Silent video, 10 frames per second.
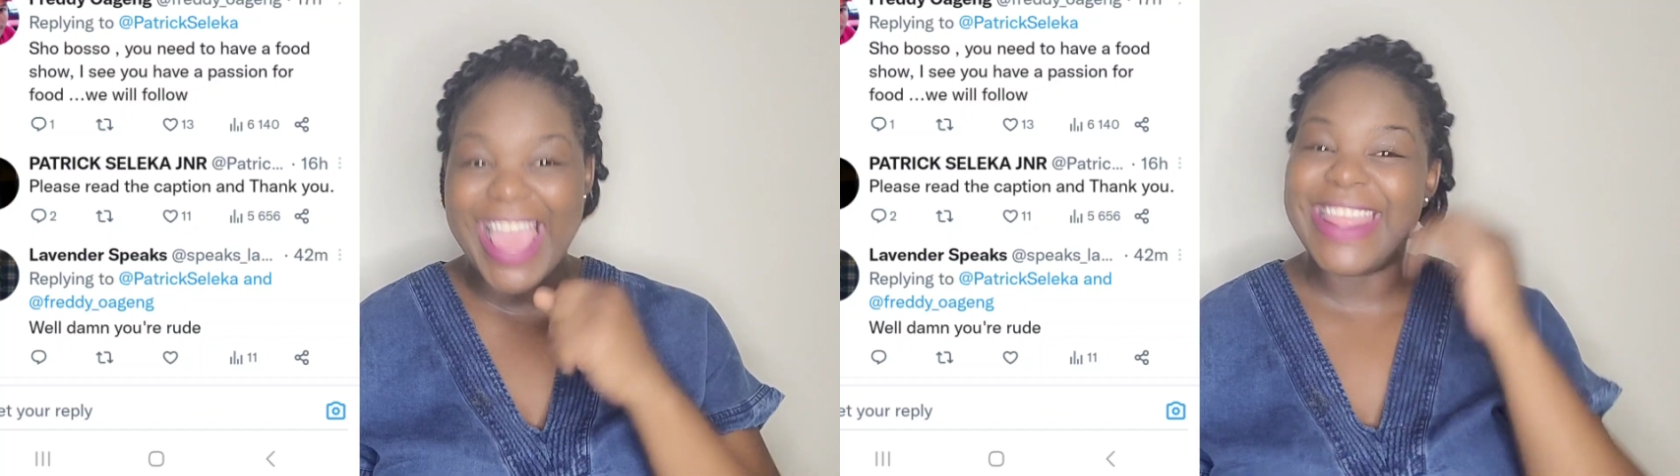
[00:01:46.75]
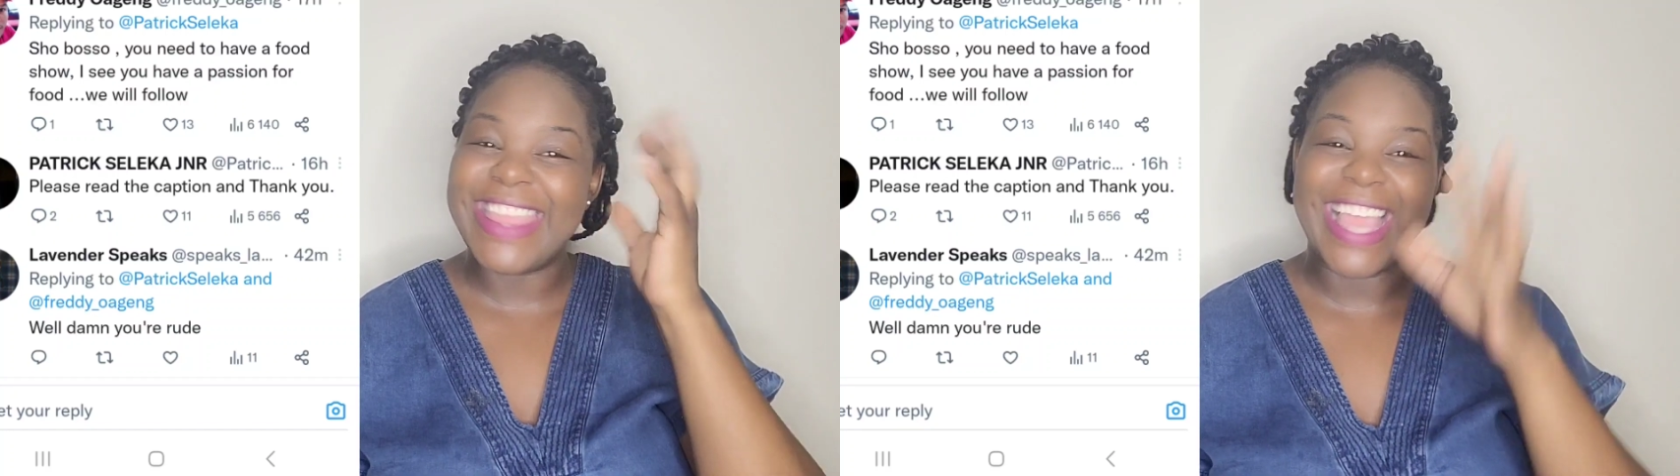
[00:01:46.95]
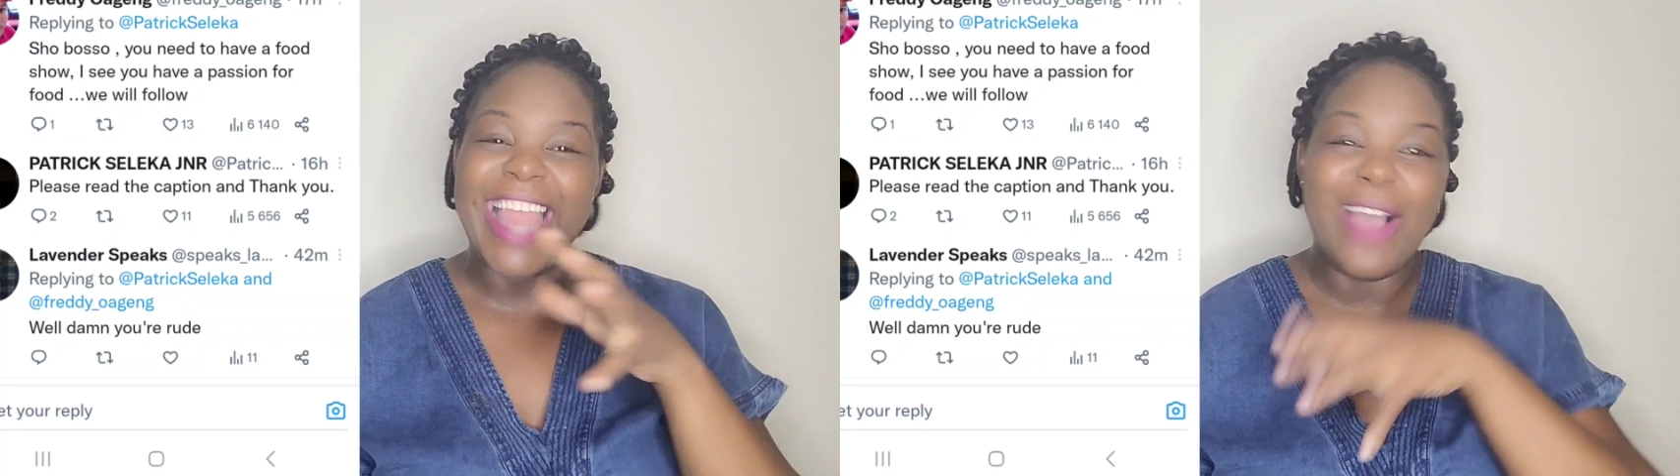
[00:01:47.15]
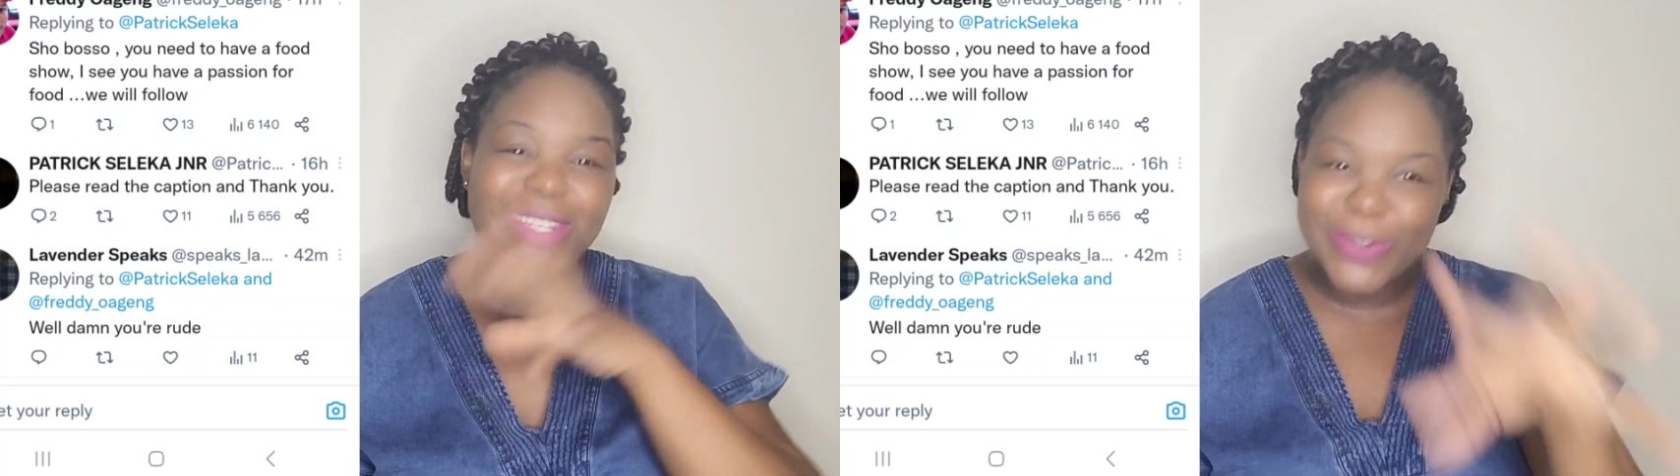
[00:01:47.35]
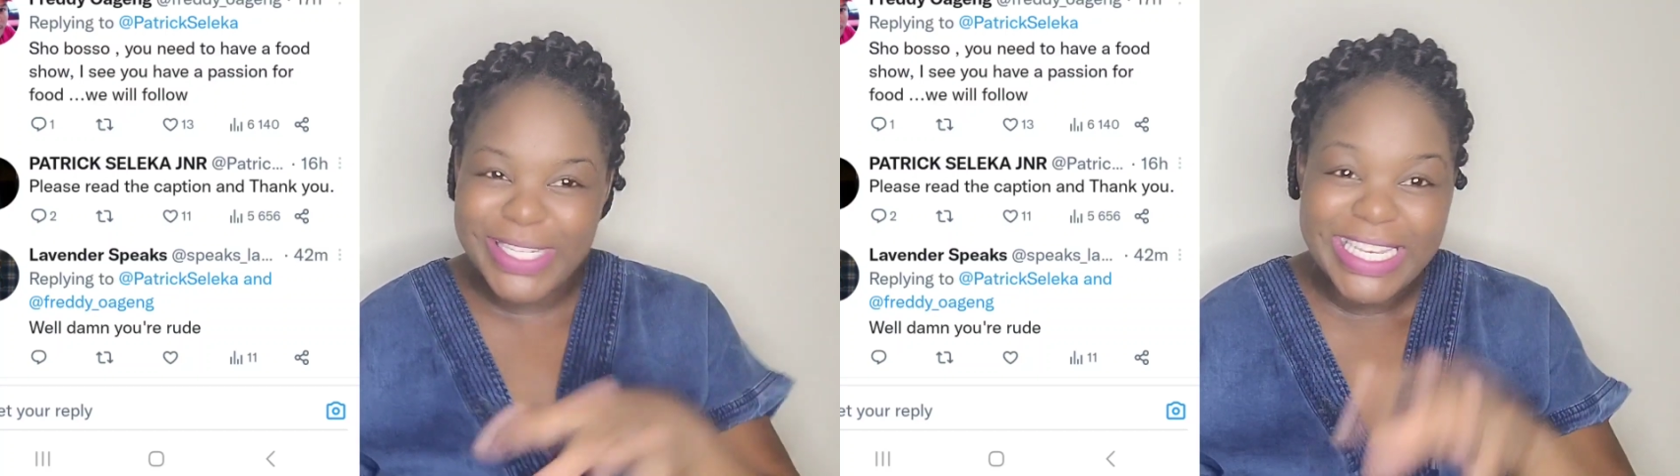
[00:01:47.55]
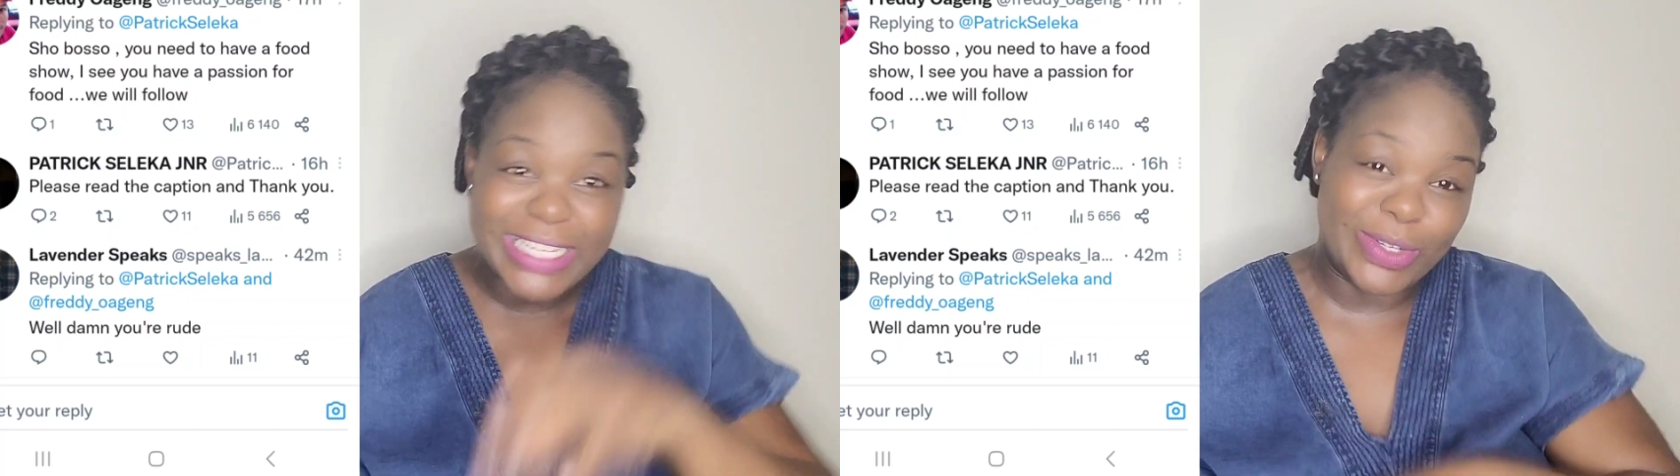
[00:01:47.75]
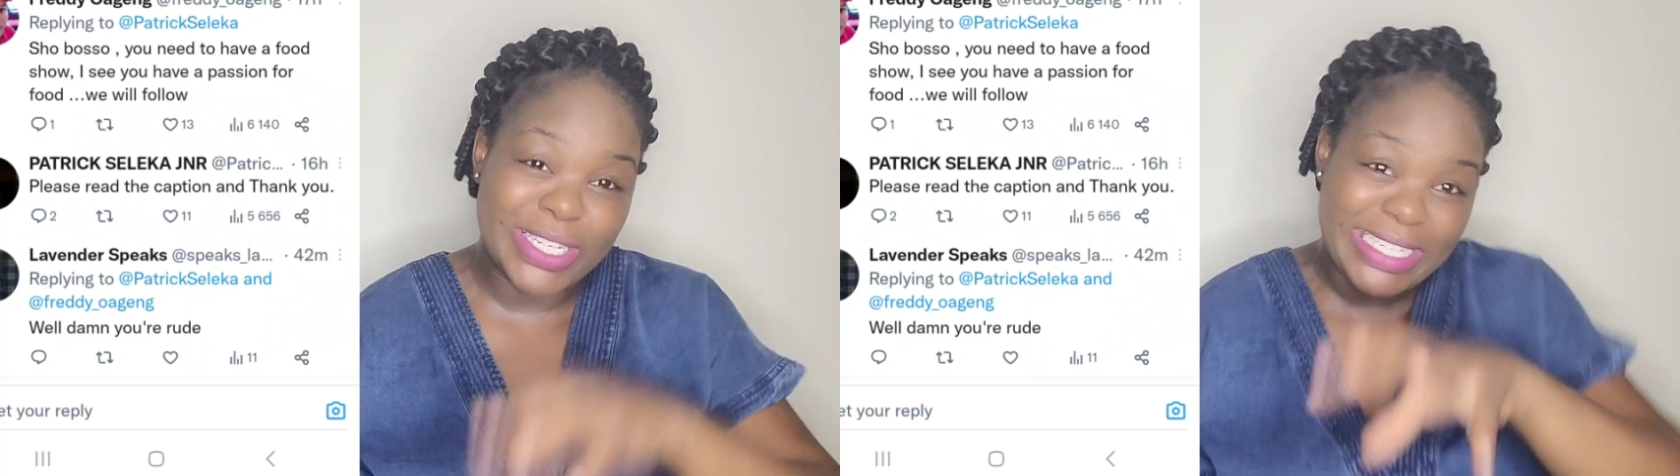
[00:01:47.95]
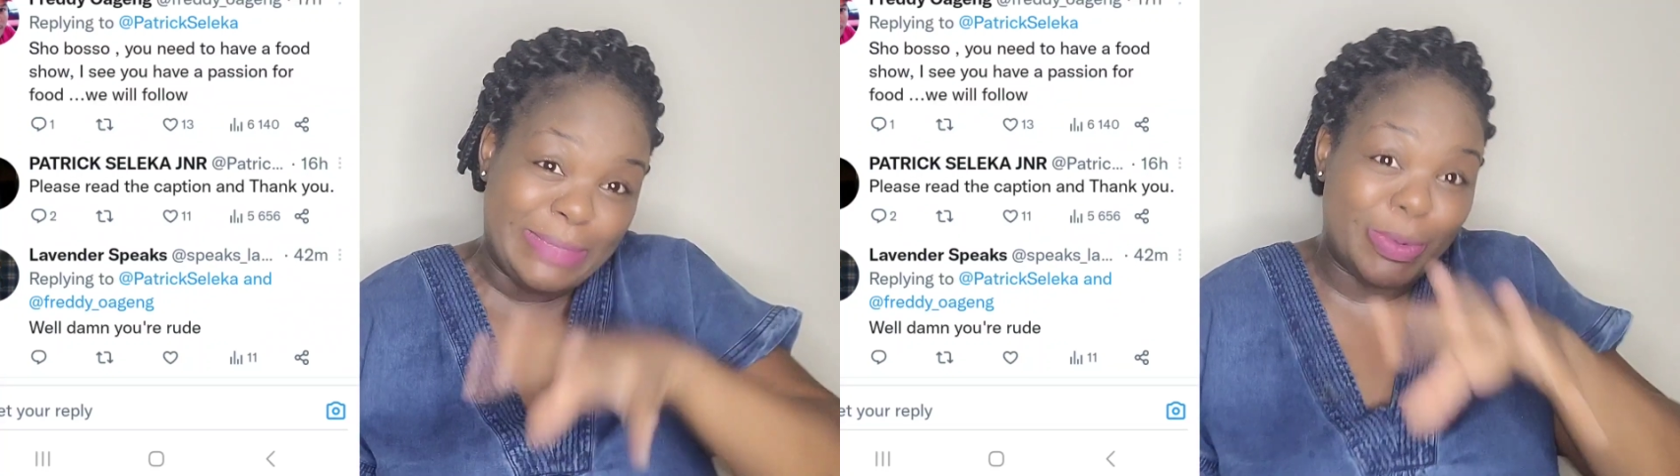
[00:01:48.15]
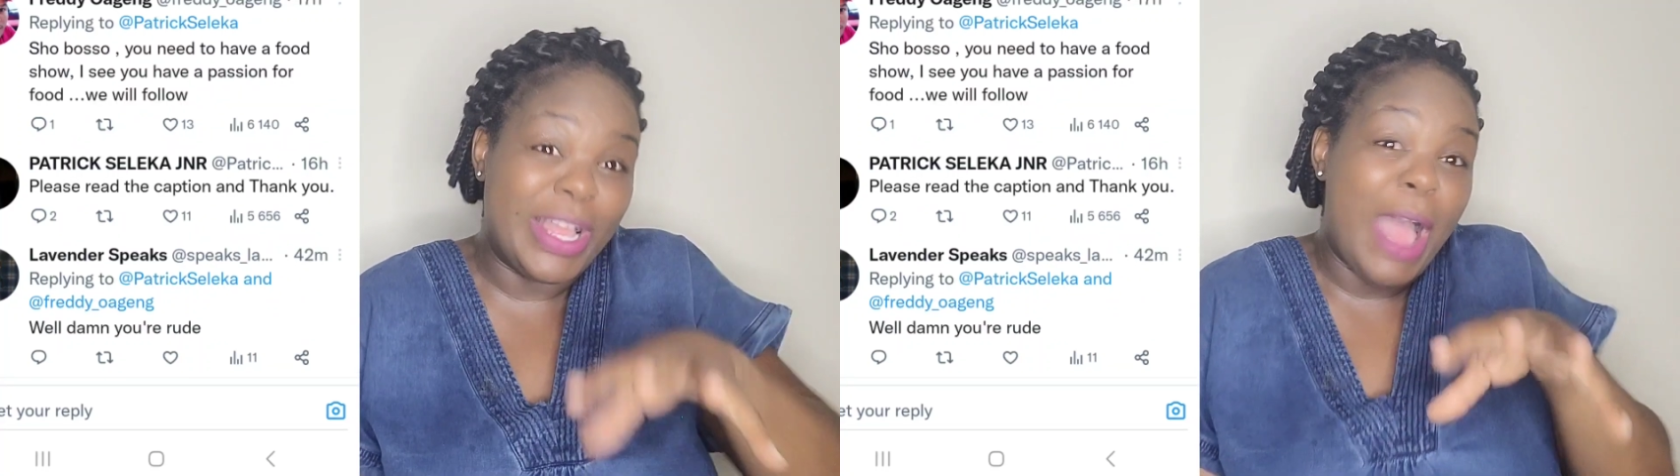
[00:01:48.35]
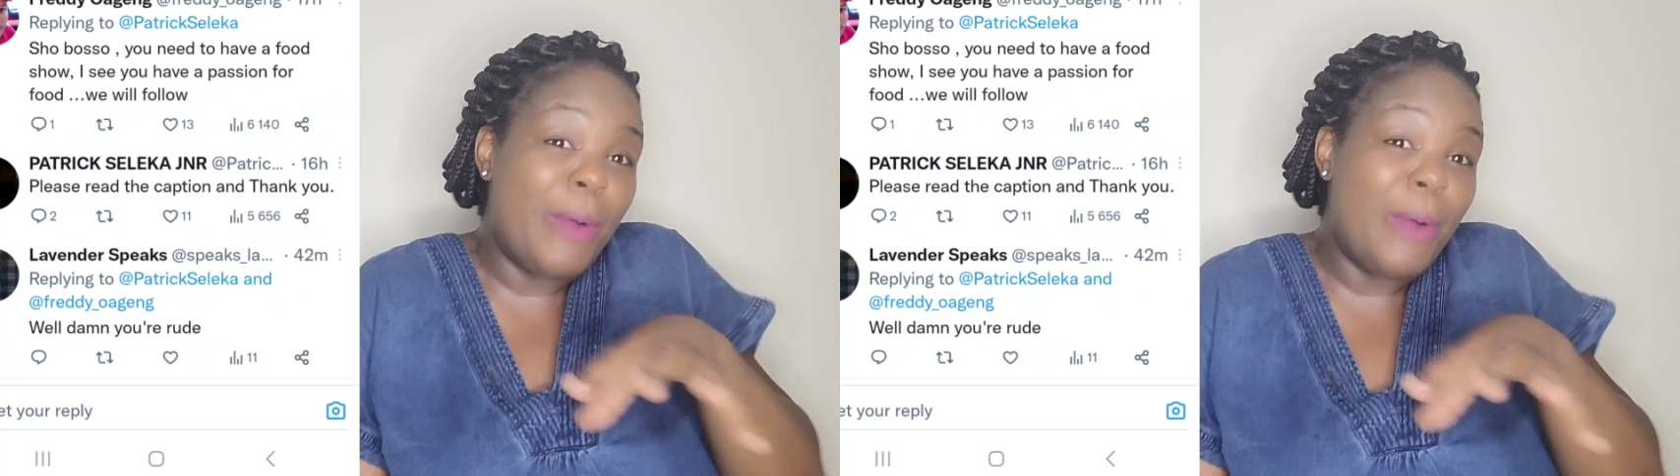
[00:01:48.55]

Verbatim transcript: and then I was not in response.